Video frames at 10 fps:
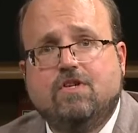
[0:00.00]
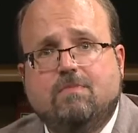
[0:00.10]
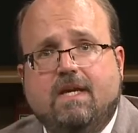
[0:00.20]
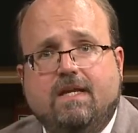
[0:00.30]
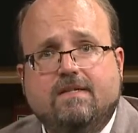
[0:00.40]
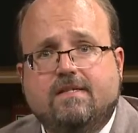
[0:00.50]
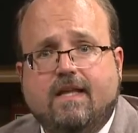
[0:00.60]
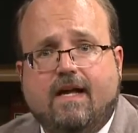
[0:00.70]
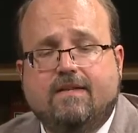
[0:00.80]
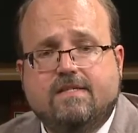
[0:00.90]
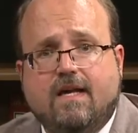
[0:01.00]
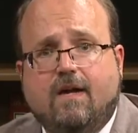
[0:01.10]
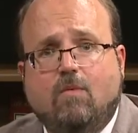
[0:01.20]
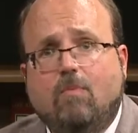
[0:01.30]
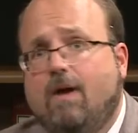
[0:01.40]
which means that
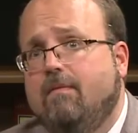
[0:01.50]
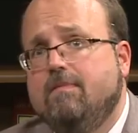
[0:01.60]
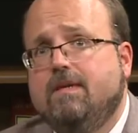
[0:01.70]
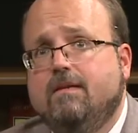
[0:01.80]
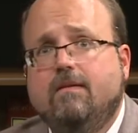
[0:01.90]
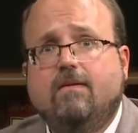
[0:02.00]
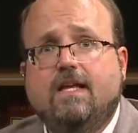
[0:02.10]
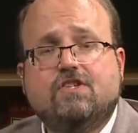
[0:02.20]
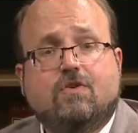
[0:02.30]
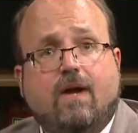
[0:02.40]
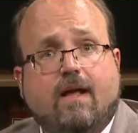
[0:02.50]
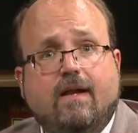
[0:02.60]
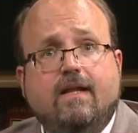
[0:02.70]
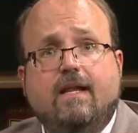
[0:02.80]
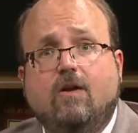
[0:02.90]
we'll probably be a little less
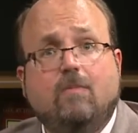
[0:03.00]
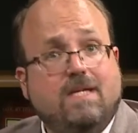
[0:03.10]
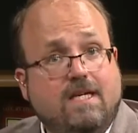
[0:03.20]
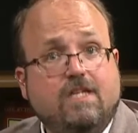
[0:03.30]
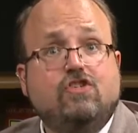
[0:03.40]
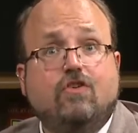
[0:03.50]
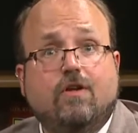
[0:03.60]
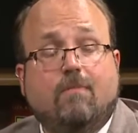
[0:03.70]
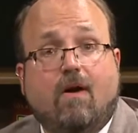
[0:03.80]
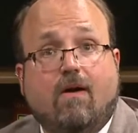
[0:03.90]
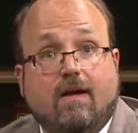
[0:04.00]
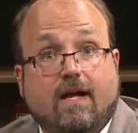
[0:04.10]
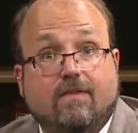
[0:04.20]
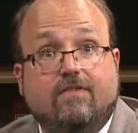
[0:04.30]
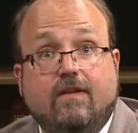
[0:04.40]
crowded and it'll be easier to park
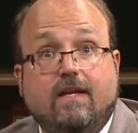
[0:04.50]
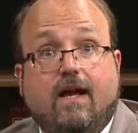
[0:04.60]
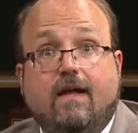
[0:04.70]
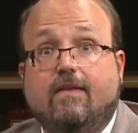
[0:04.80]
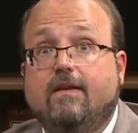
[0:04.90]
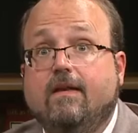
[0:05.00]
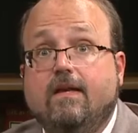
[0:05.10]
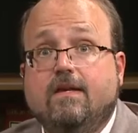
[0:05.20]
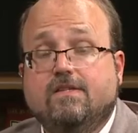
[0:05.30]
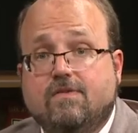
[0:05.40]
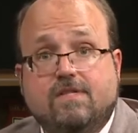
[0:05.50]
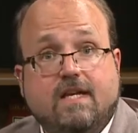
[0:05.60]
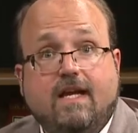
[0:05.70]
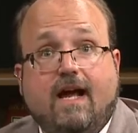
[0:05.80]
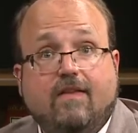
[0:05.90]
on City Island. So
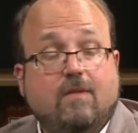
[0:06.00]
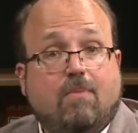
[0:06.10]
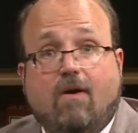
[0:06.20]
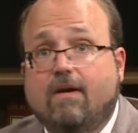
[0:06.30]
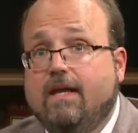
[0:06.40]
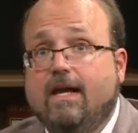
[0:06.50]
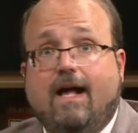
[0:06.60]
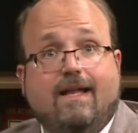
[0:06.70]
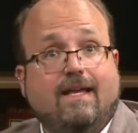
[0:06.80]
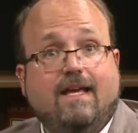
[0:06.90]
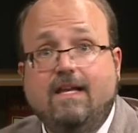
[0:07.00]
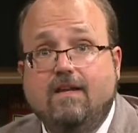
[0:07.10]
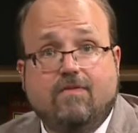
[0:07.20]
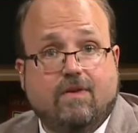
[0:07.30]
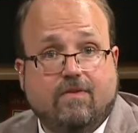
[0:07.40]
City Island parking on any
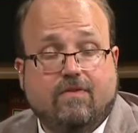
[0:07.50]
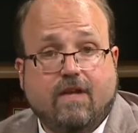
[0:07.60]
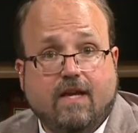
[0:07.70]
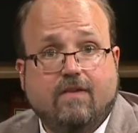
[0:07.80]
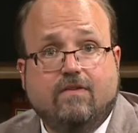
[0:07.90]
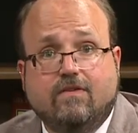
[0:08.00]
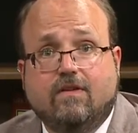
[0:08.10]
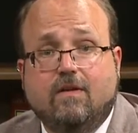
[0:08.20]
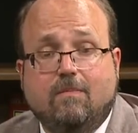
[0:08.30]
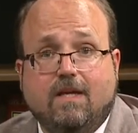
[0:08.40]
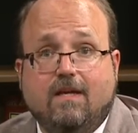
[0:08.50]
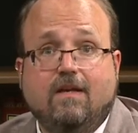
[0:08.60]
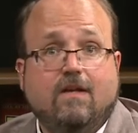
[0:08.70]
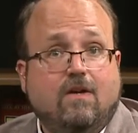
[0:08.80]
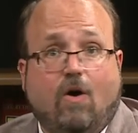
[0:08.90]
of those days is going to
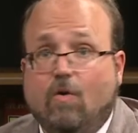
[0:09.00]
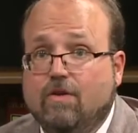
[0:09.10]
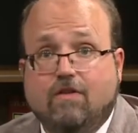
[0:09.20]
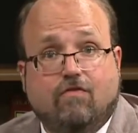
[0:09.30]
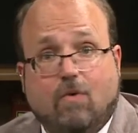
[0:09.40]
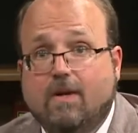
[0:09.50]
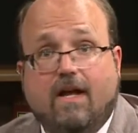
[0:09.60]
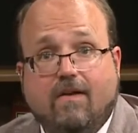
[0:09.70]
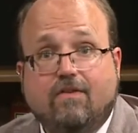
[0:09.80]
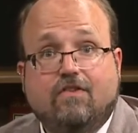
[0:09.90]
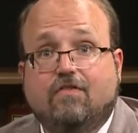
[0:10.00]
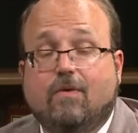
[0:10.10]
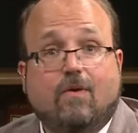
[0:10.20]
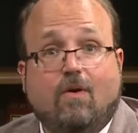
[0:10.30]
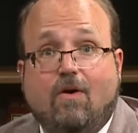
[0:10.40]
be only $4
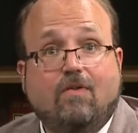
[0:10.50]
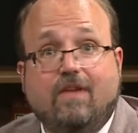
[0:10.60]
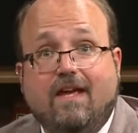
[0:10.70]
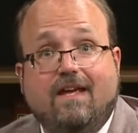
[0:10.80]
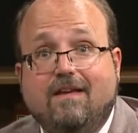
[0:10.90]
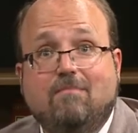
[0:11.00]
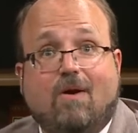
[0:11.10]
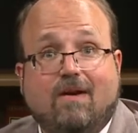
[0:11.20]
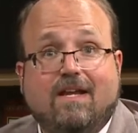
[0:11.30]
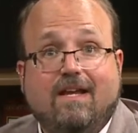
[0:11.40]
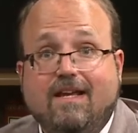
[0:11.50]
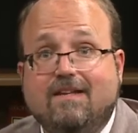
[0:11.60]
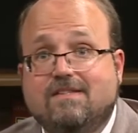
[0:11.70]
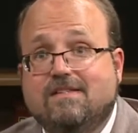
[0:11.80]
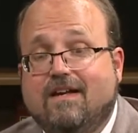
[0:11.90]
for all-day parking.
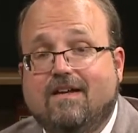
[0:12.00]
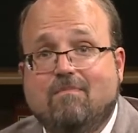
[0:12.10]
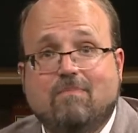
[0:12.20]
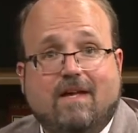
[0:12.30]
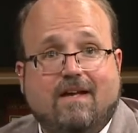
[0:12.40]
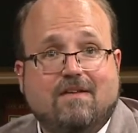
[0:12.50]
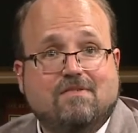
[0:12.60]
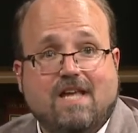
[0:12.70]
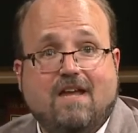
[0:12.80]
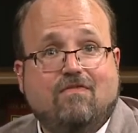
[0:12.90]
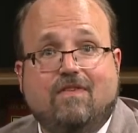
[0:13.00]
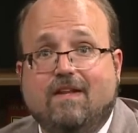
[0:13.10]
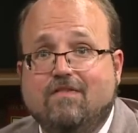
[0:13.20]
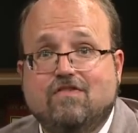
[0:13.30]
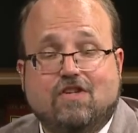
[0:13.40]
It's safe
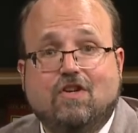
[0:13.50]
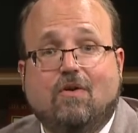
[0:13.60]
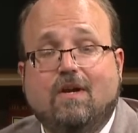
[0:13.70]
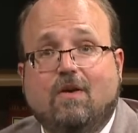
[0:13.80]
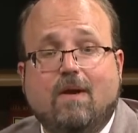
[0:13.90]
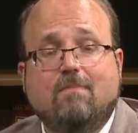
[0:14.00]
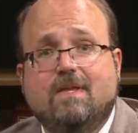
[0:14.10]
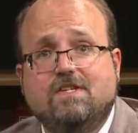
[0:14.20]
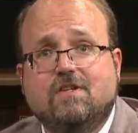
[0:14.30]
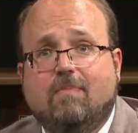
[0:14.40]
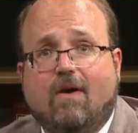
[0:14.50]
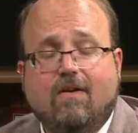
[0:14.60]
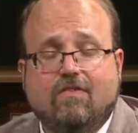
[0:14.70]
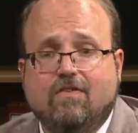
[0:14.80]
and secure and a great place to park